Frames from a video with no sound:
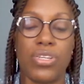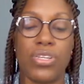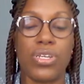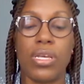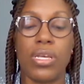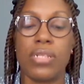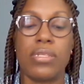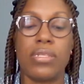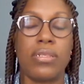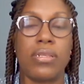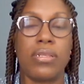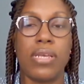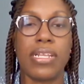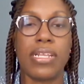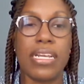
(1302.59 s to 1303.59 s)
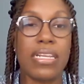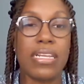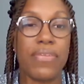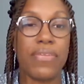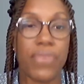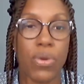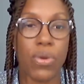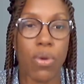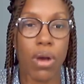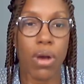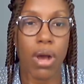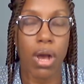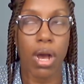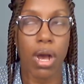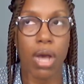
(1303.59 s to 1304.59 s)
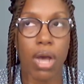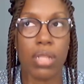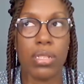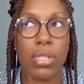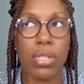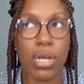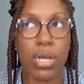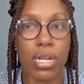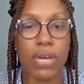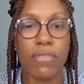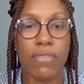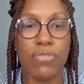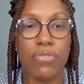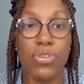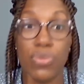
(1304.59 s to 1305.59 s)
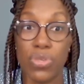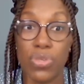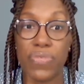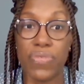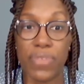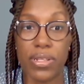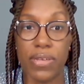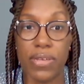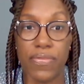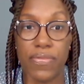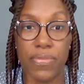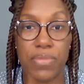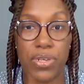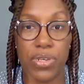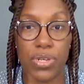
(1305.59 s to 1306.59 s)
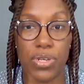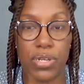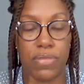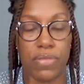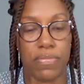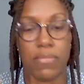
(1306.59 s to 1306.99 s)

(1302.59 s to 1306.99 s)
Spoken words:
it can give you a lot of useful information.